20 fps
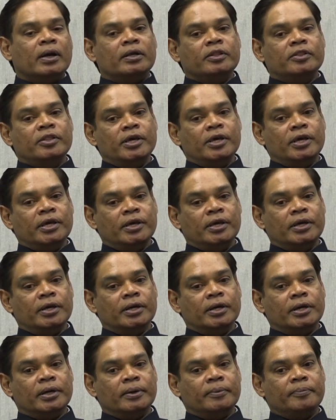
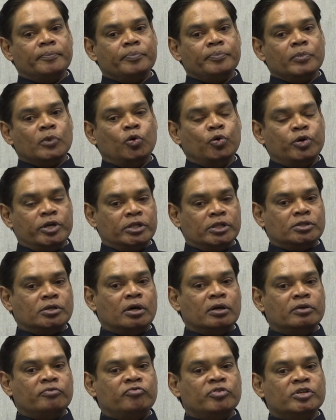The Hurriyat
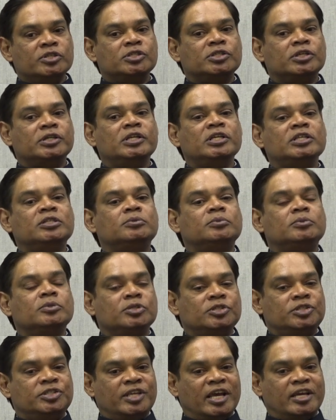conference, at least
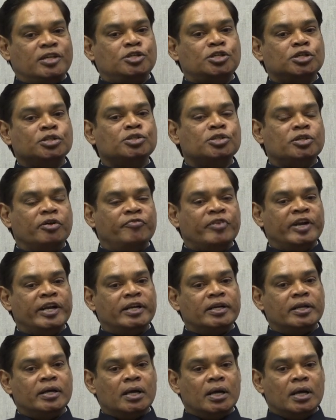sections of
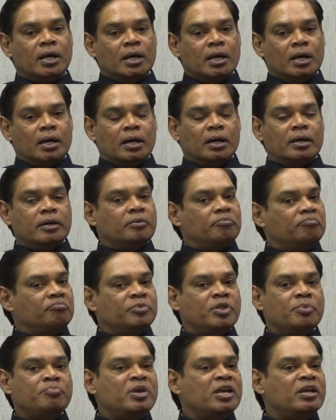it,
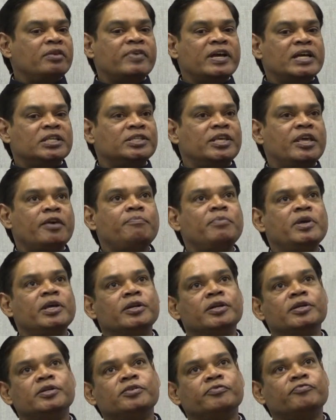the Mirwais gave me
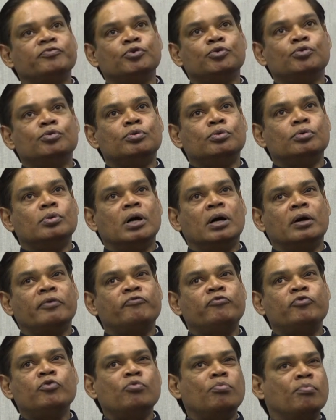an interview a
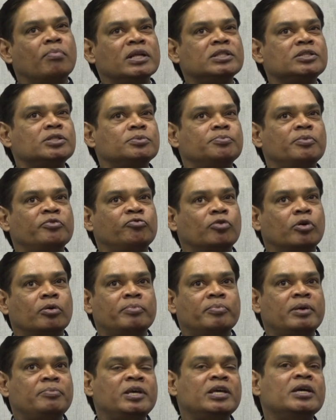few months before,
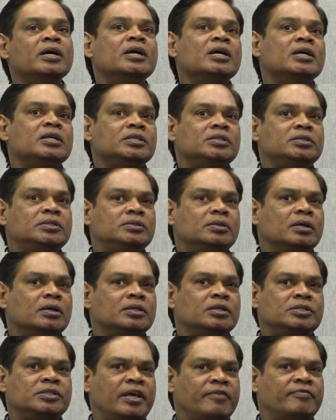maybe
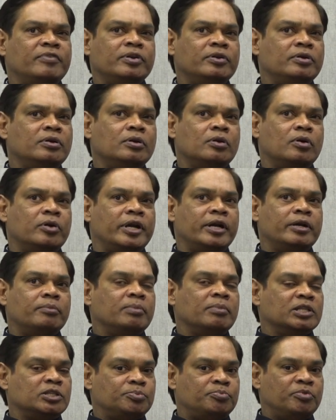7 or 8
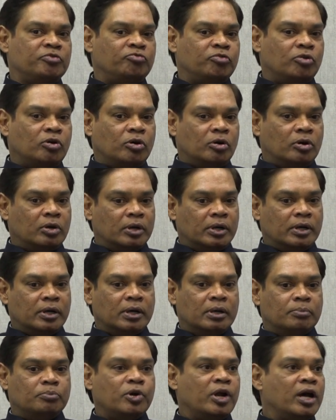months
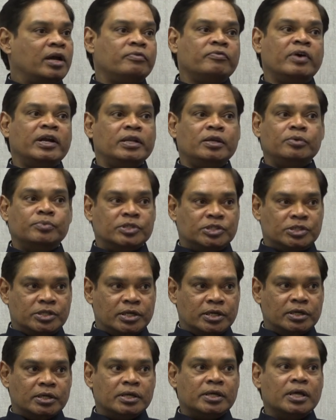before Burhan Wani was
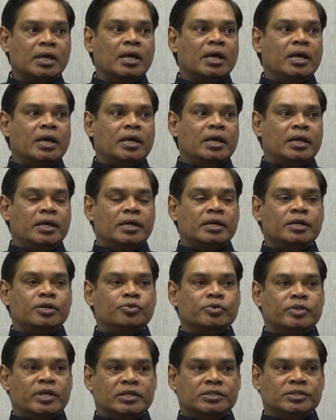killed in
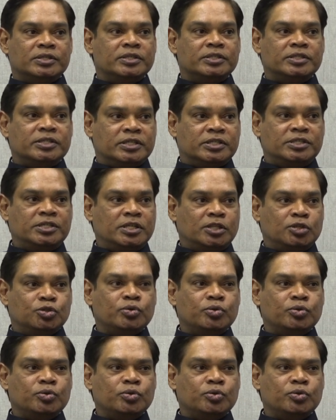2016.